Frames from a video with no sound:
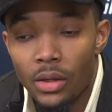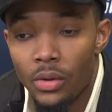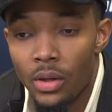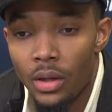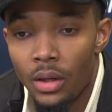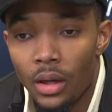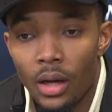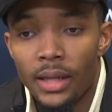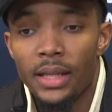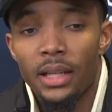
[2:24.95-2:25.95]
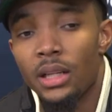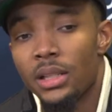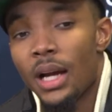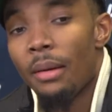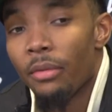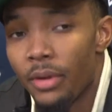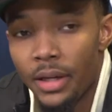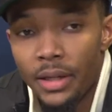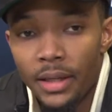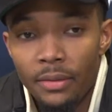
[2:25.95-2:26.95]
So uh, he did a good job of reading